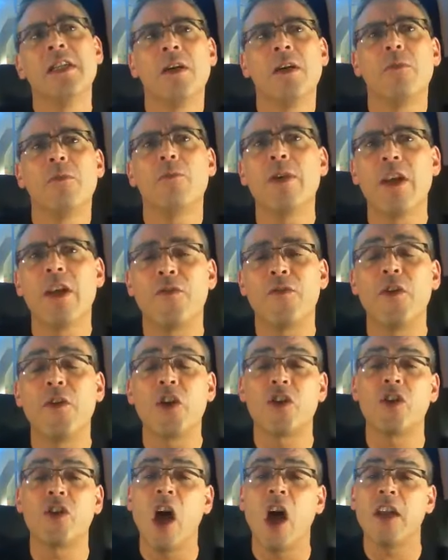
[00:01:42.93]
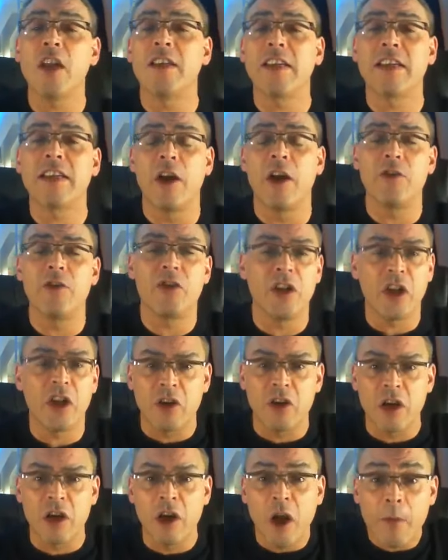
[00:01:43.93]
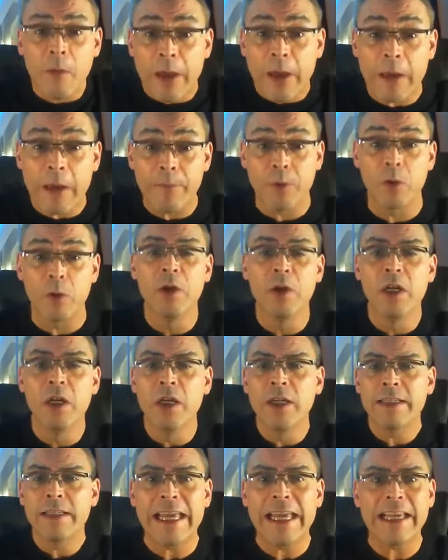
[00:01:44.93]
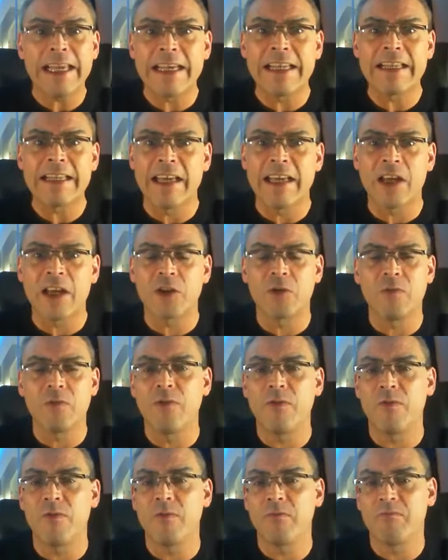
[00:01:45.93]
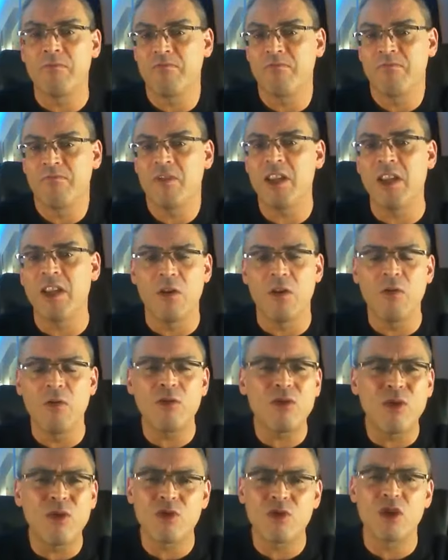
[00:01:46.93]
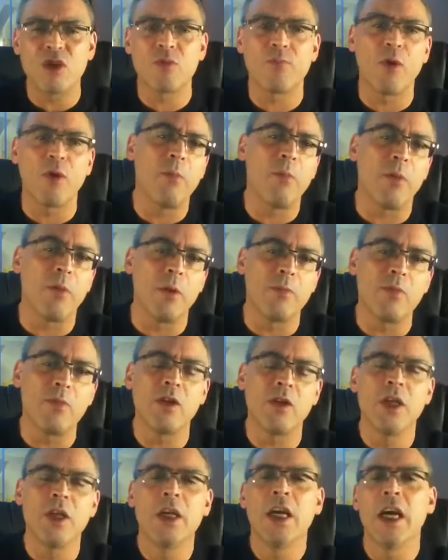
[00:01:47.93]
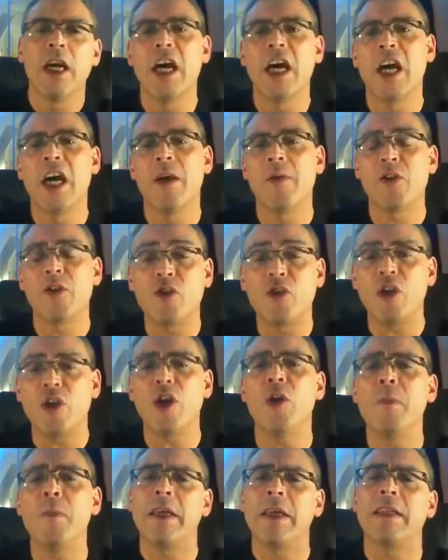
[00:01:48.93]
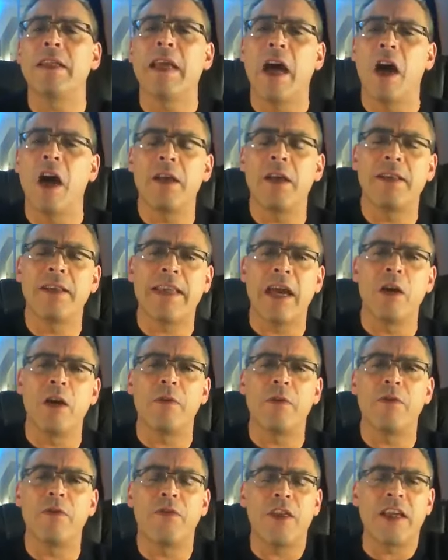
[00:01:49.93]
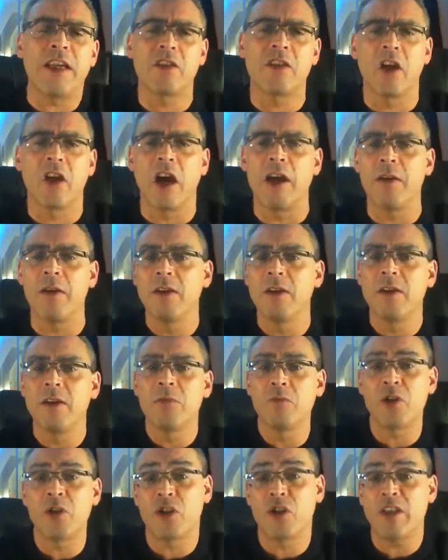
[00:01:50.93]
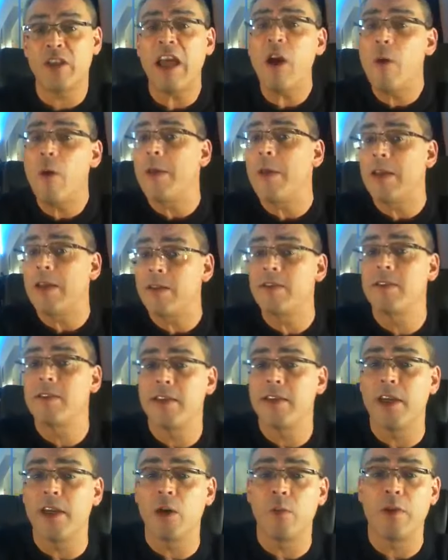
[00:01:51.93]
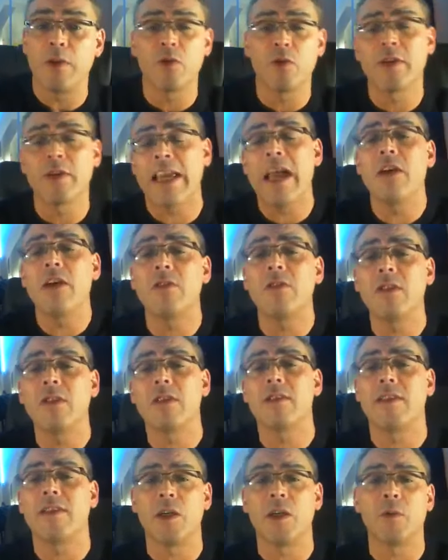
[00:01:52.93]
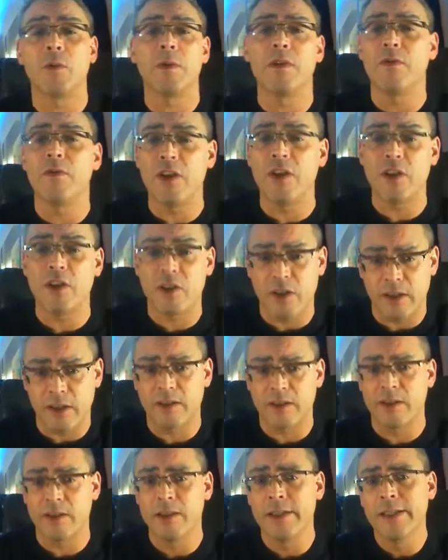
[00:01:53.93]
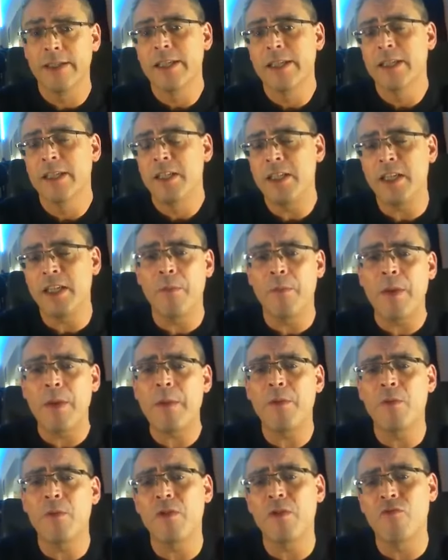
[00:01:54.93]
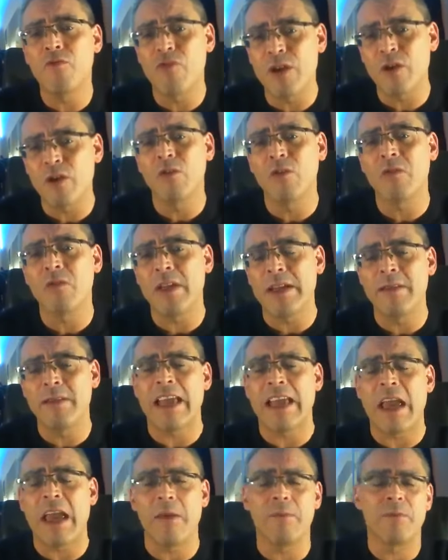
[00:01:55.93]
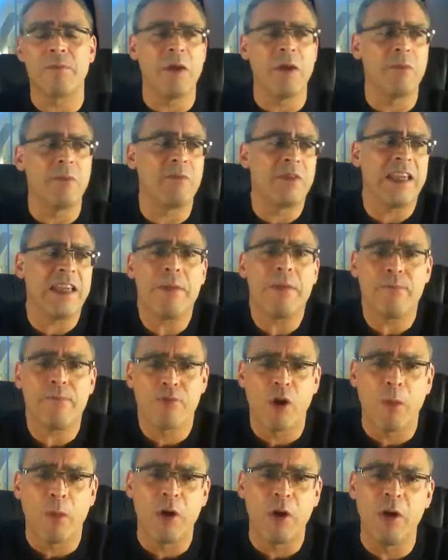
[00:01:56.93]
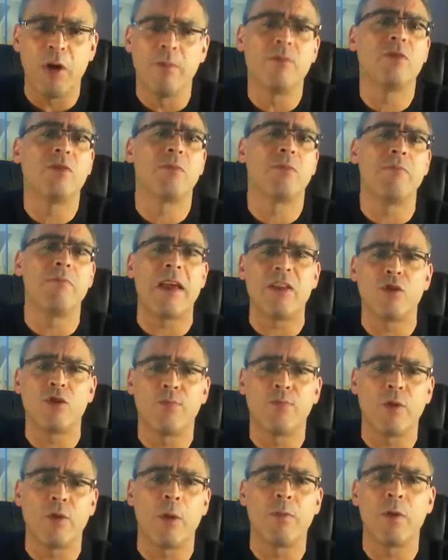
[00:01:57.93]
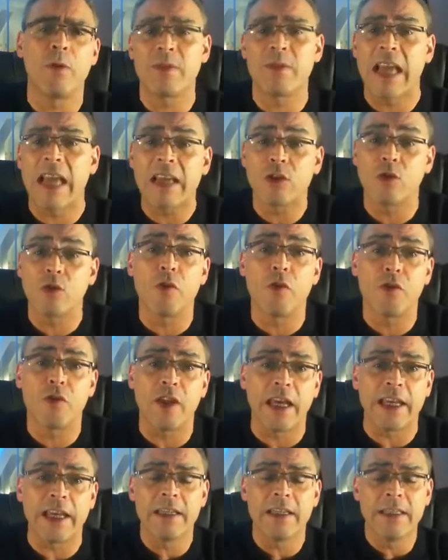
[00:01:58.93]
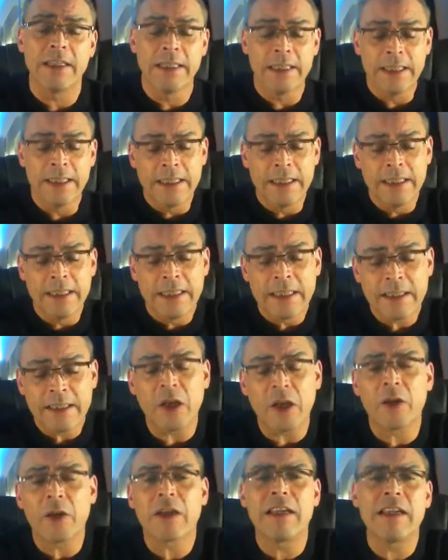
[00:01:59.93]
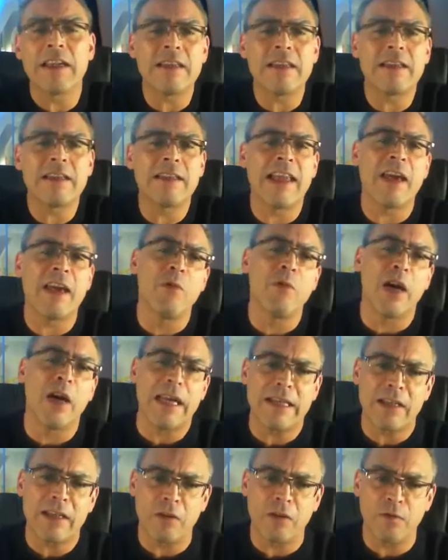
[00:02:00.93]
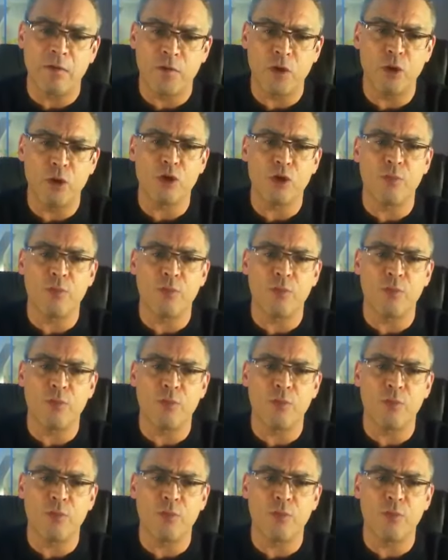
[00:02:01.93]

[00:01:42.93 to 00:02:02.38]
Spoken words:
when I first started coaching, I got a lot of people getting in touch with, you know, all sorts of problems, assuming that I dealt with things like which therapists deal with or counselors deal with, for instance. You know, people with real in-depth and deep problems, mental problems, that sort of thing. So I can understand why there's a confusion